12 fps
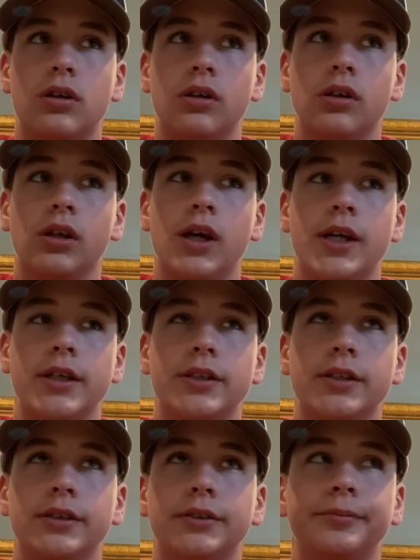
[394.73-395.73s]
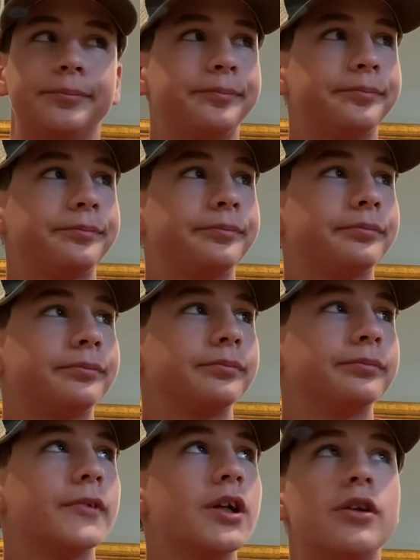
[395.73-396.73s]
like
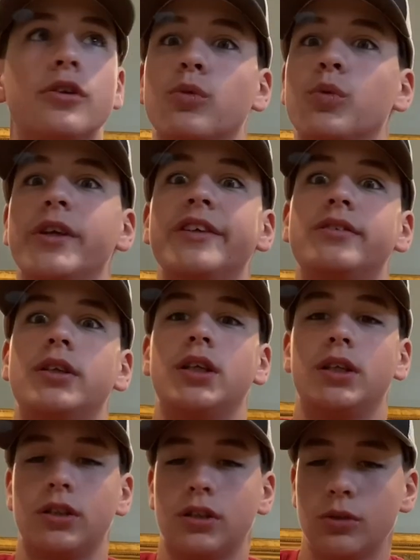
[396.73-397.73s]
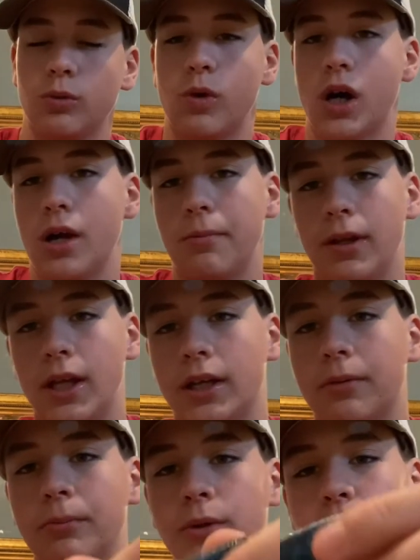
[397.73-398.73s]
the reasoning why black
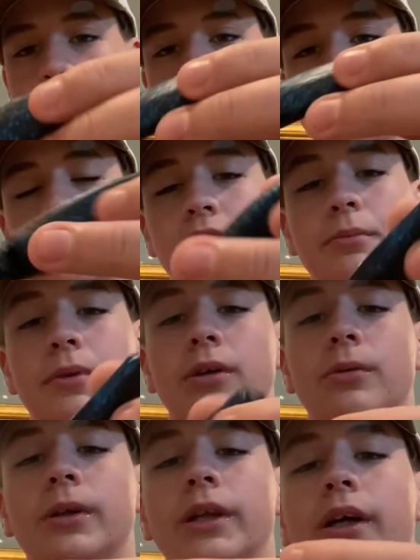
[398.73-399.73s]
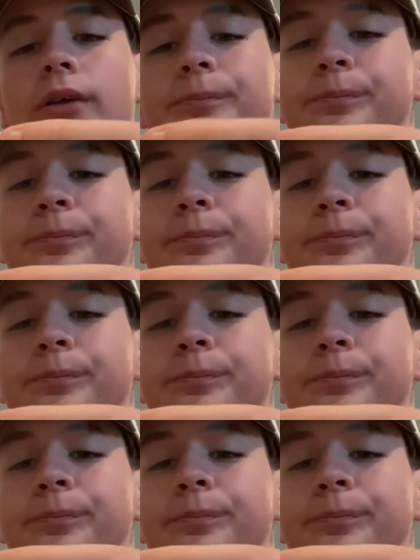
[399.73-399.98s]
and blue is being bit right now.